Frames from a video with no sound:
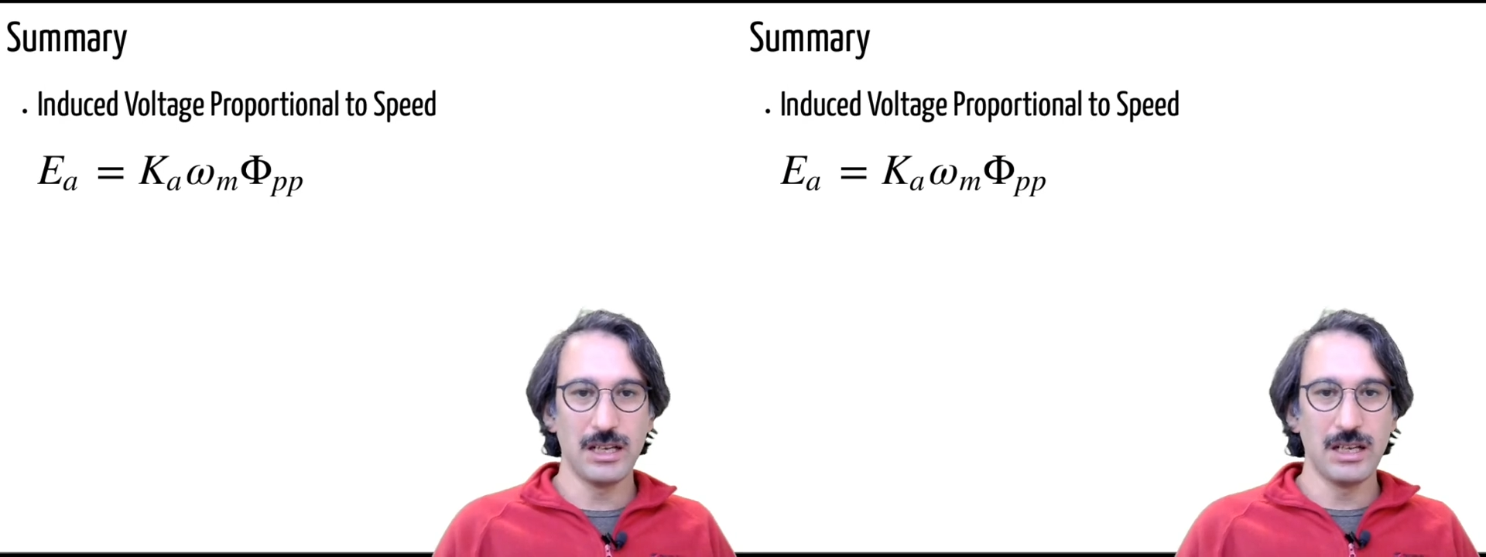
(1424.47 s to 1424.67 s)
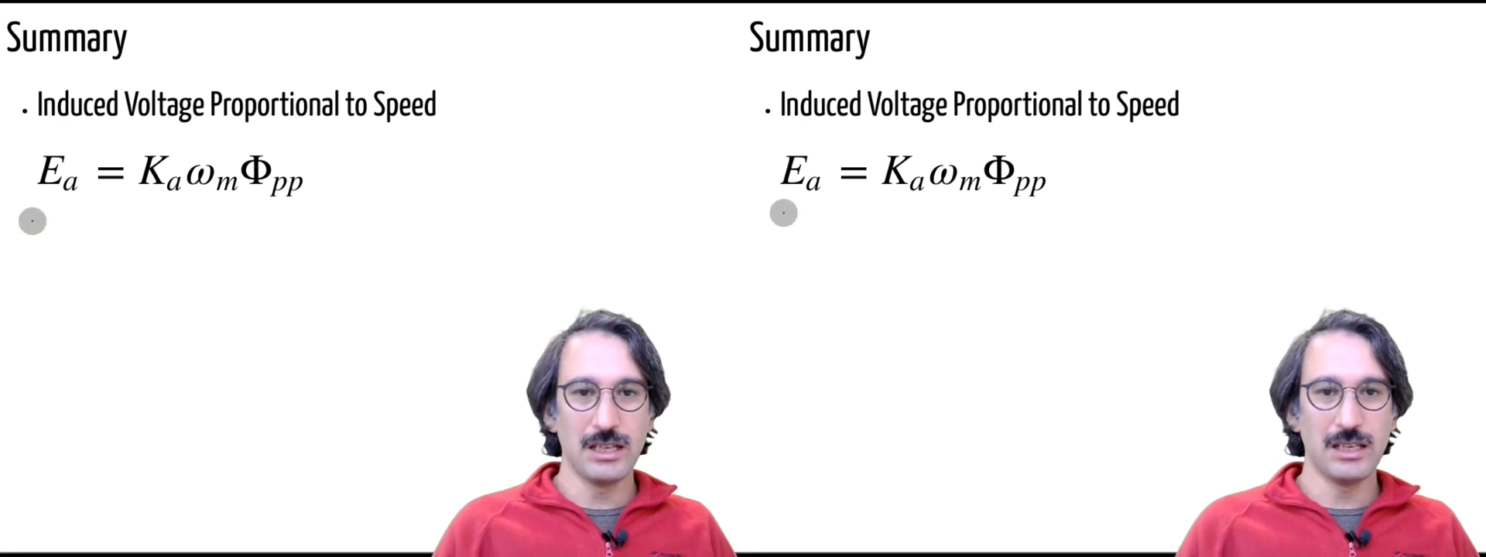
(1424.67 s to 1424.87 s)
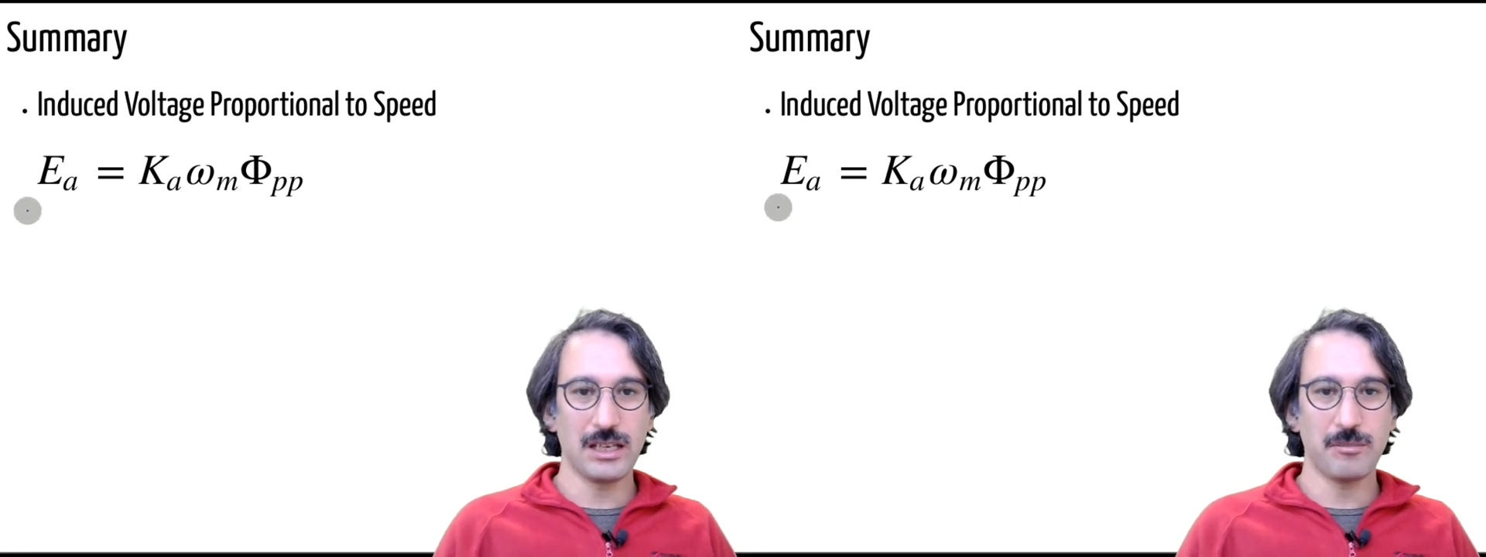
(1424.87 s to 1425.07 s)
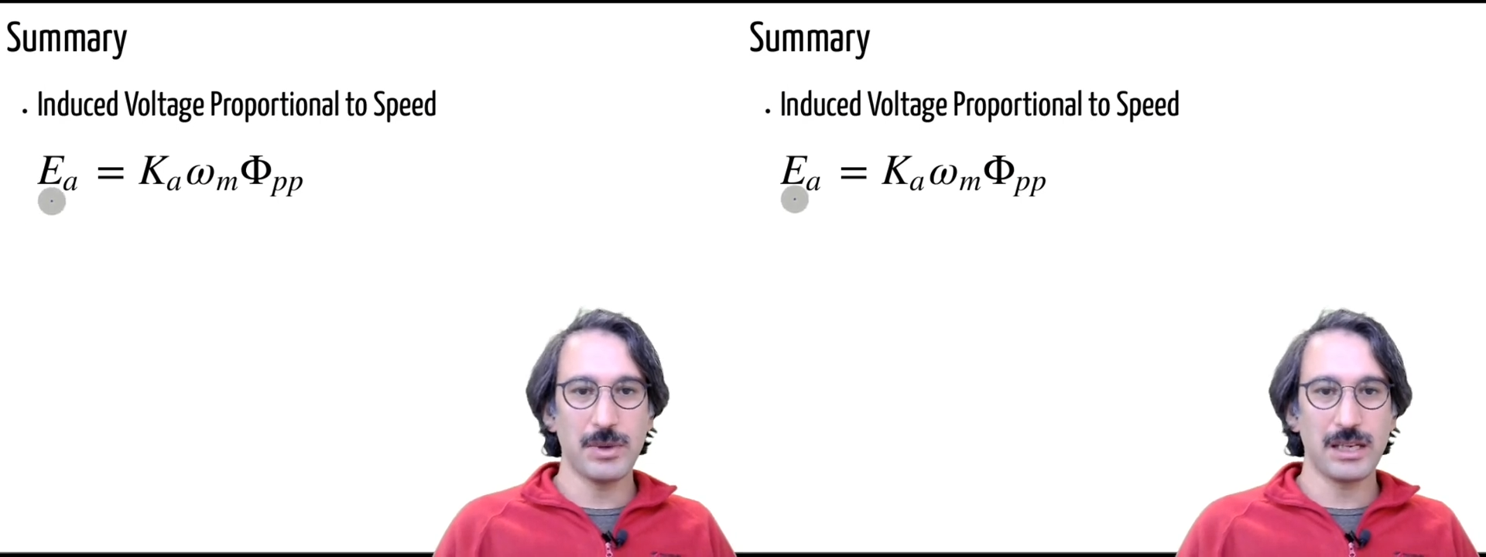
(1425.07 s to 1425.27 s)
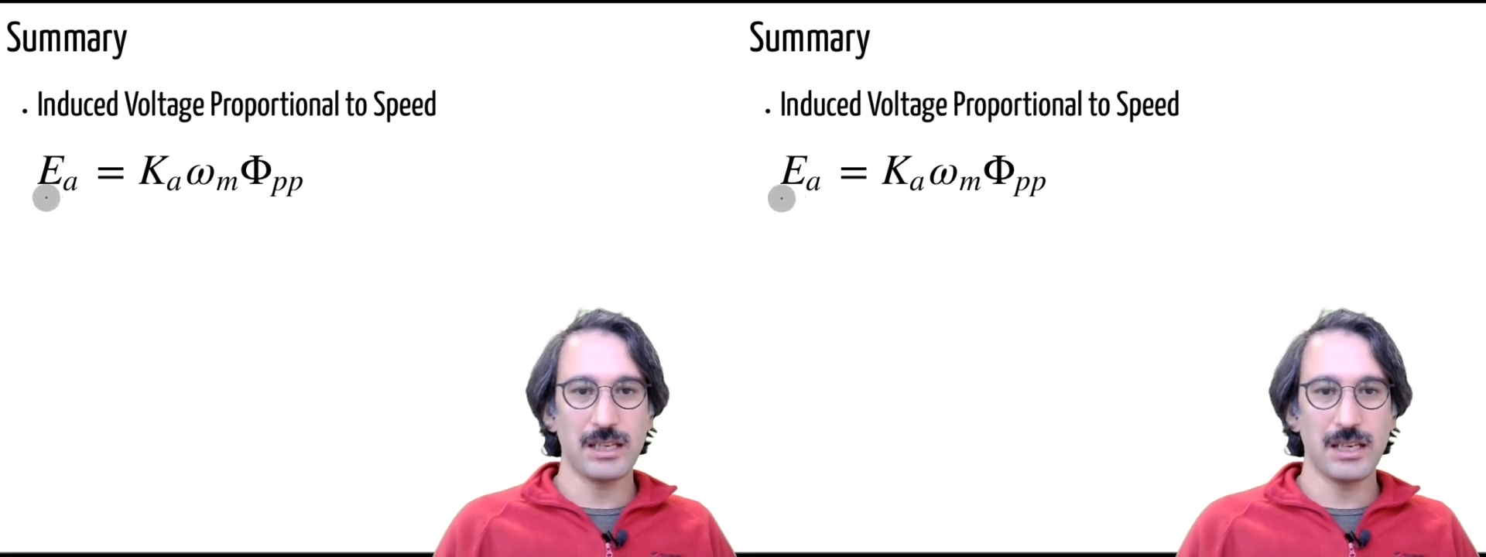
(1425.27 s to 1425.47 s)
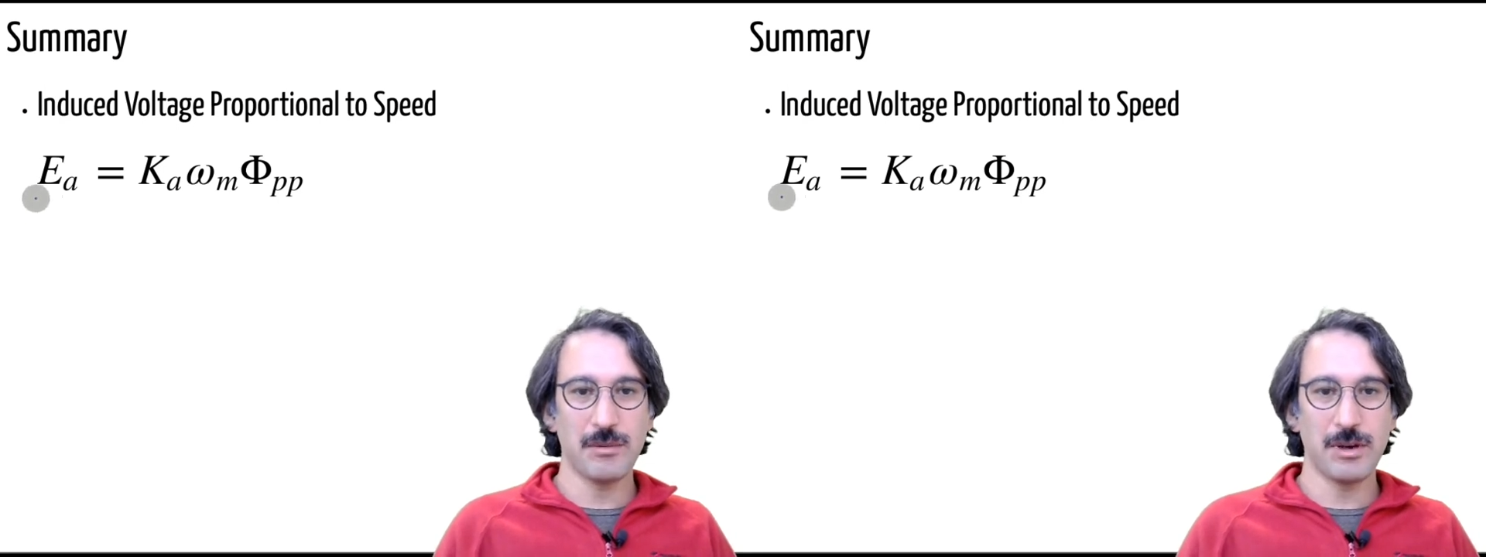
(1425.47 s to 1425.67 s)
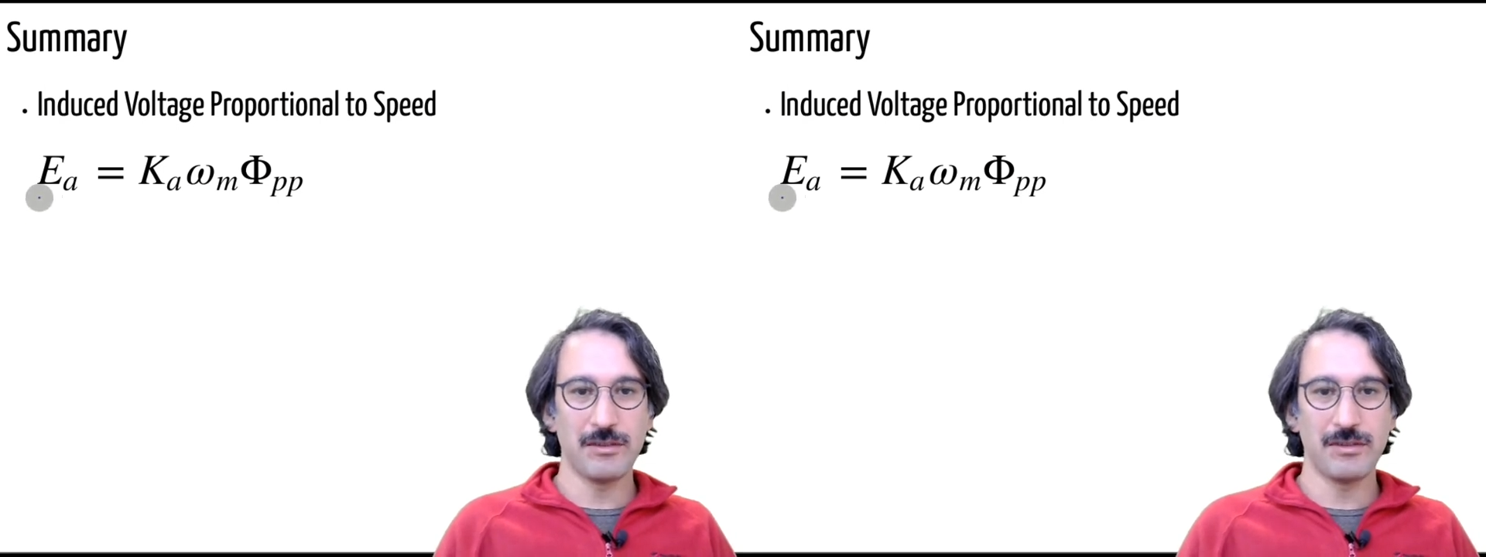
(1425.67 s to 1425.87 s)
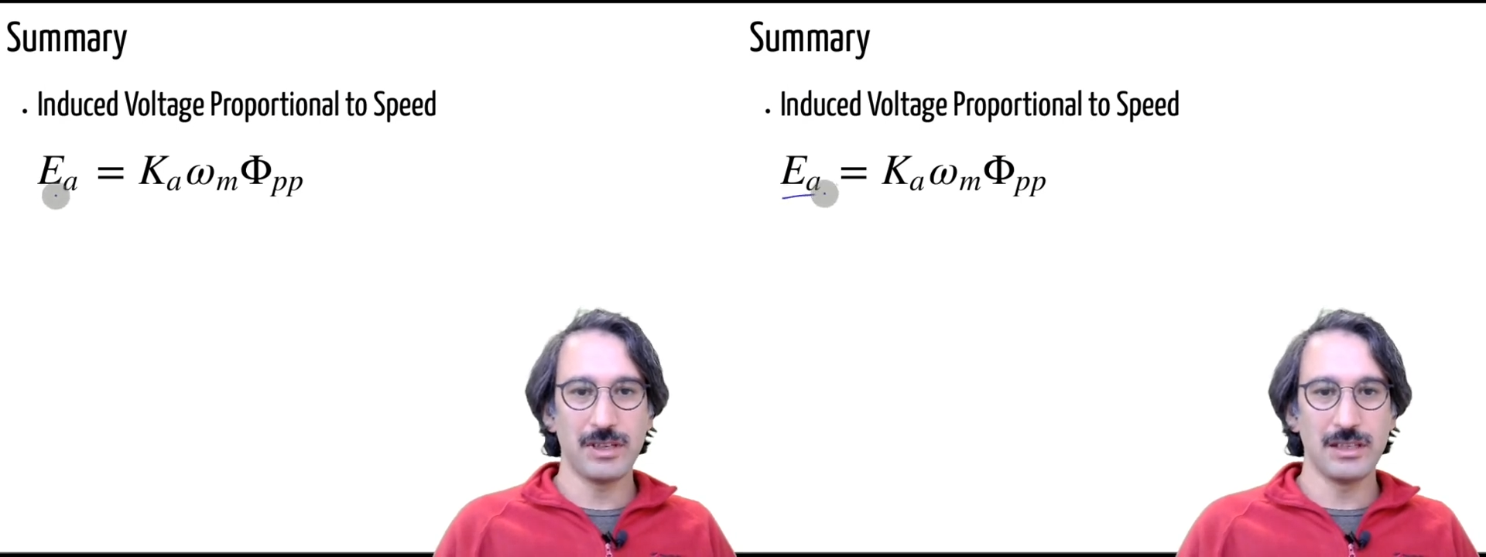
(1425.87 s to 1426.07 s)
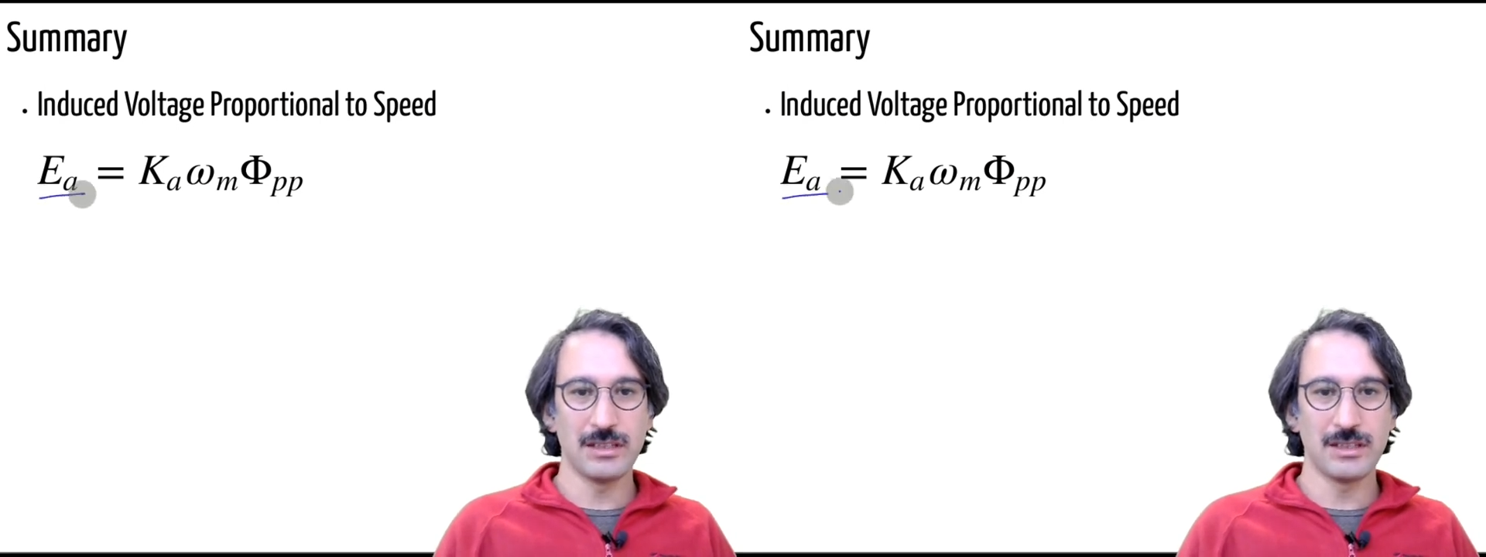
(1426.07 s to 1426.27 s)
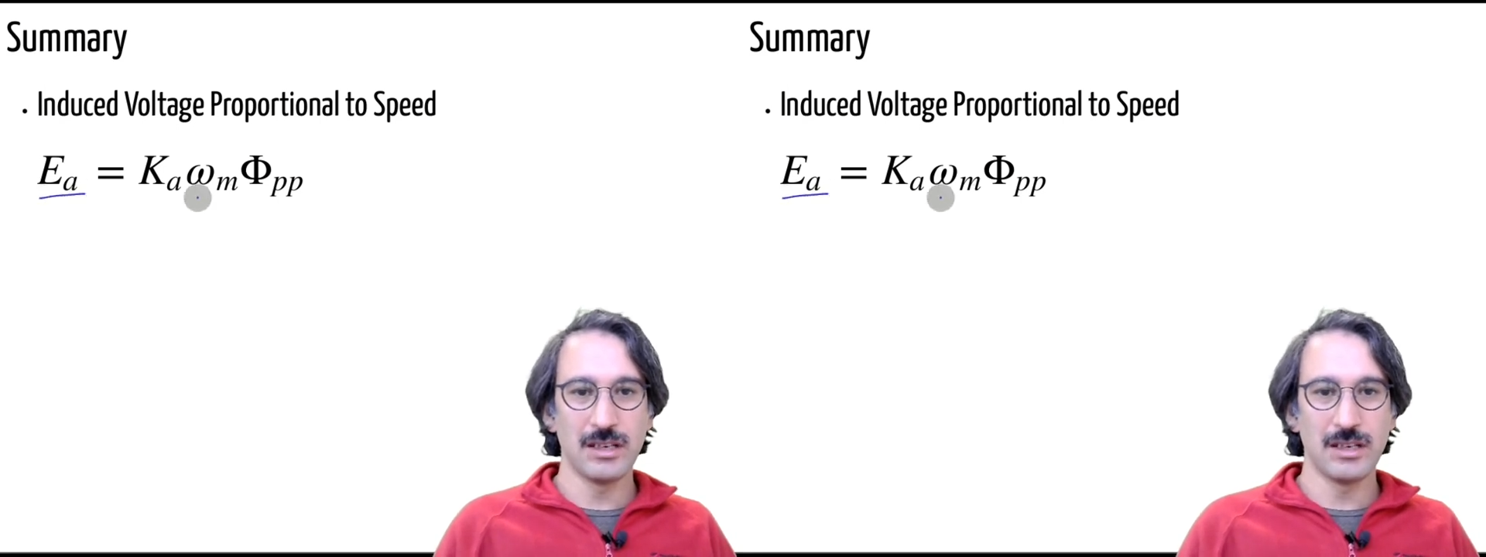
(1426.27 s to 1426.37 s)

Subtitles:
like, back EMF is